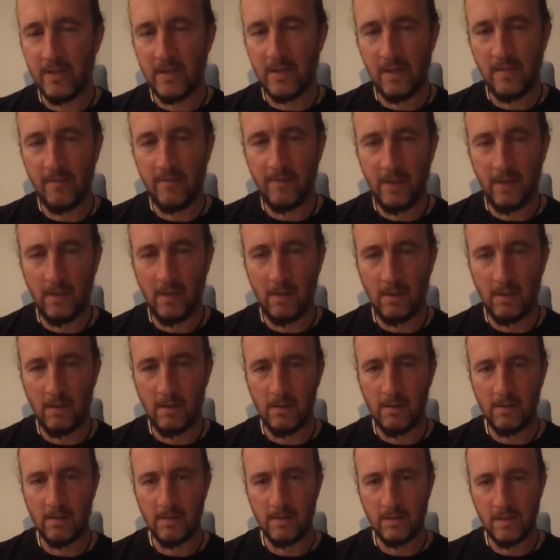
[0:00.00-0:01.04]
VR
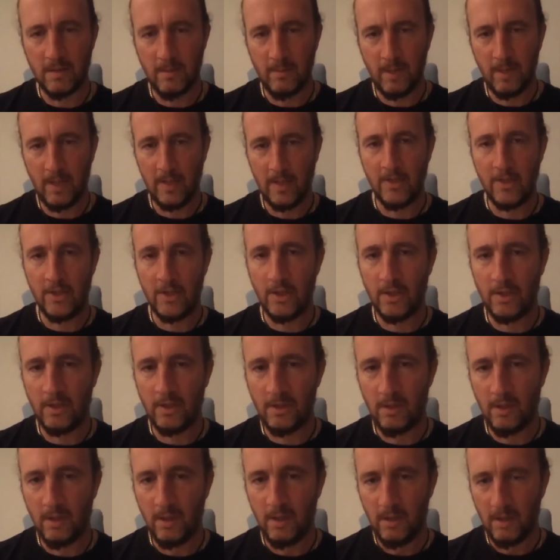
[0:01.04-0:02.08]
simulation
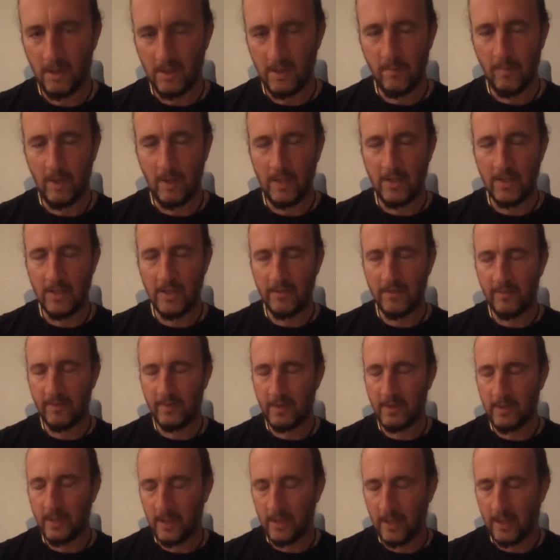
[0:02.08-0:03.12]
of a
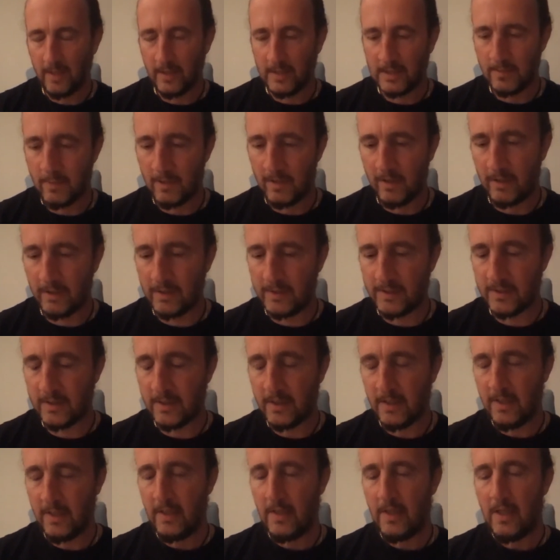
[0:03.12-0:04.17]
near-death experience.
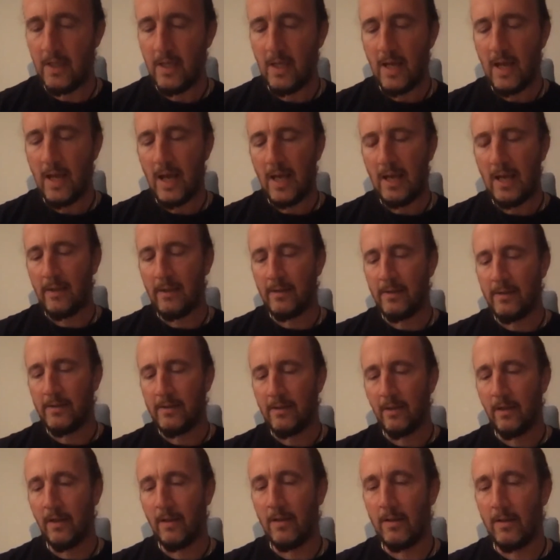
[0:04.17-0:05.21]
And
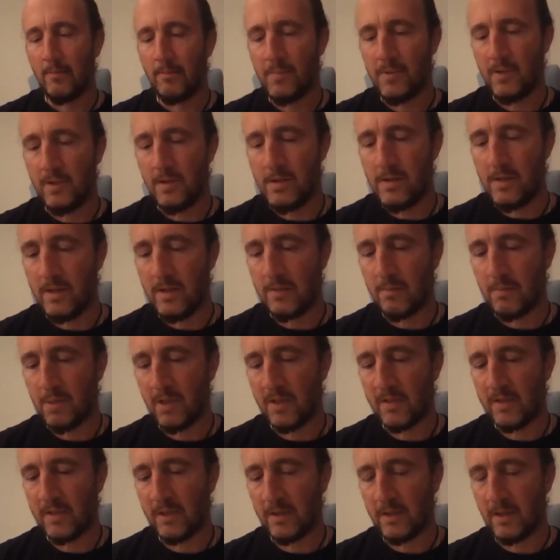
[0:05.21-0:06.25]
this
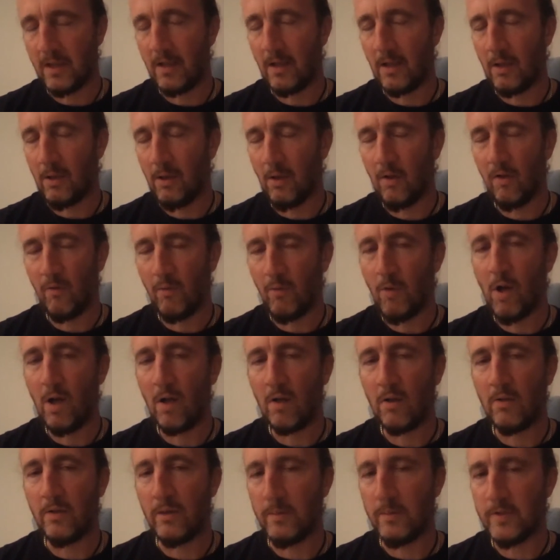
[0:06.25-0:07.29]
person had done a lot of work
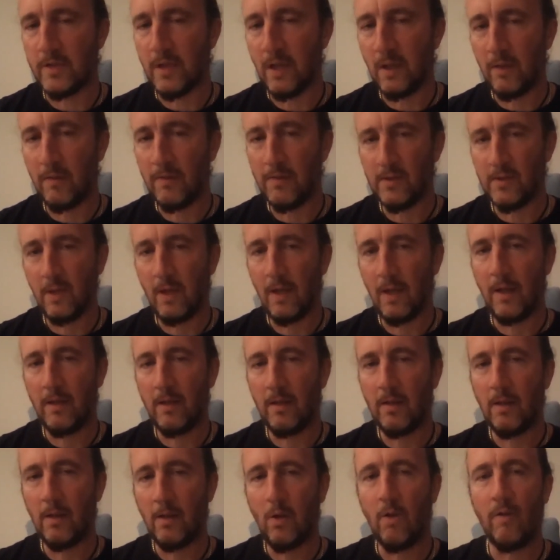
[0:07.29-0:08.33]
on themselves, like
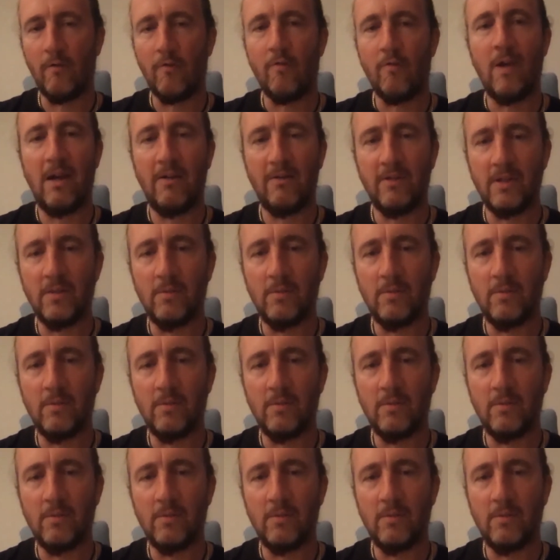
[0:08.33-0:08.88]
a lot of grounded